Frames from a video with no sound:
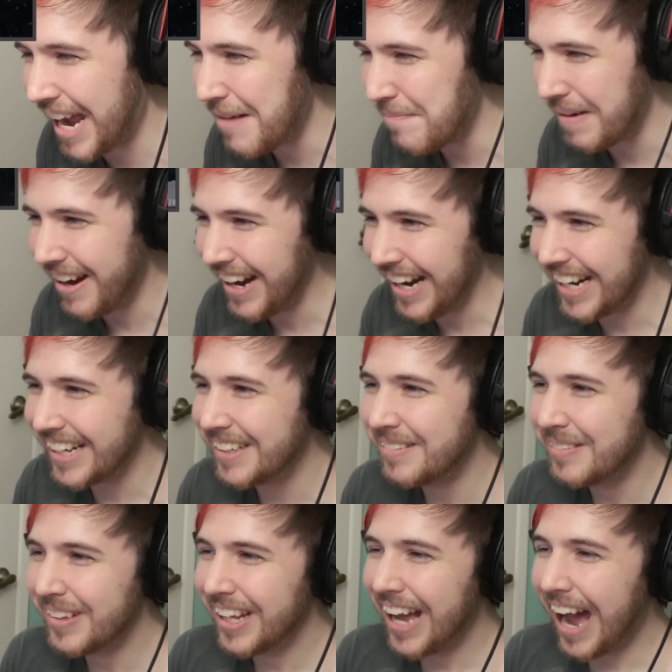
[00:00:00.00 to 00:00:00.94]

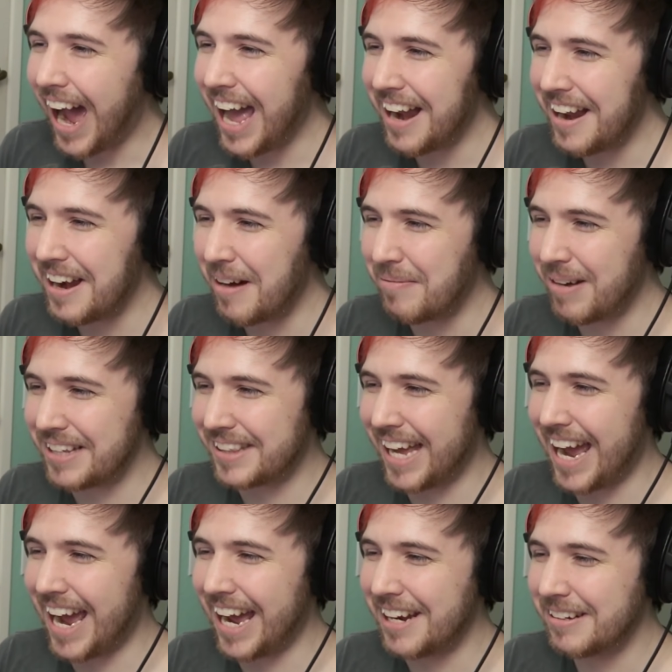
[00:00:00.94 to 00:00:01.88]
Bradberry? I don't know about
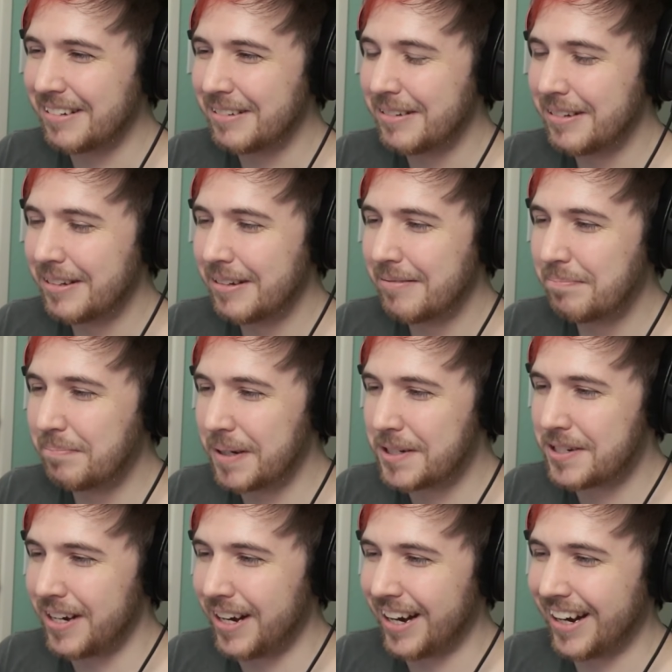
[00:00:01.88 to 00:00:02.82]
that,
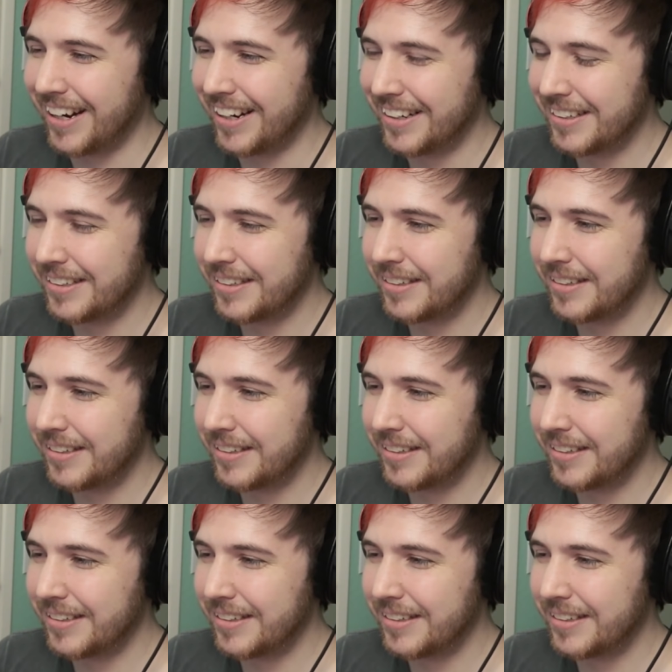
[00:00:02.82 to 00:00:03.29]
but sure.